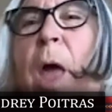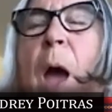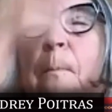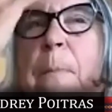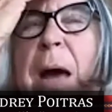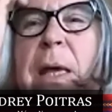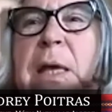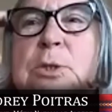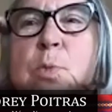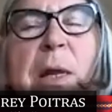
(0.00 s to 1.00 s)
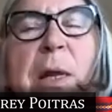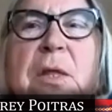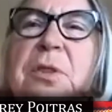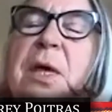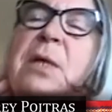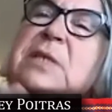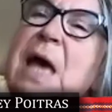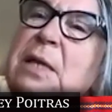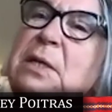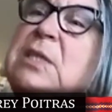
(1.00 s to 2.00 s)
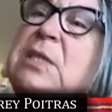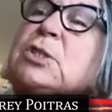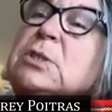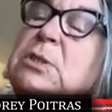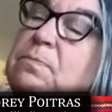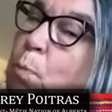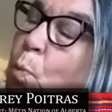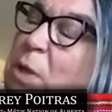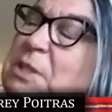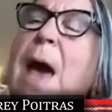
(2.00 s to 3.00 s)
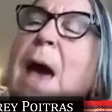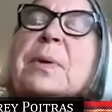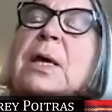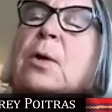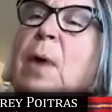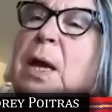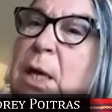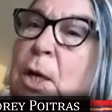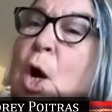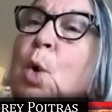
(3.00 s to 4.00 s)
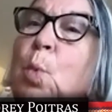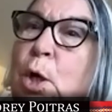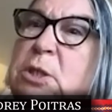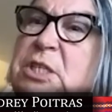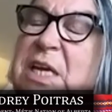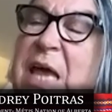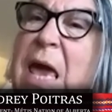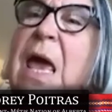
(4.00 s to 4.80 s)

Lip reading: But it's one of the things that it's what's happening right in our world today.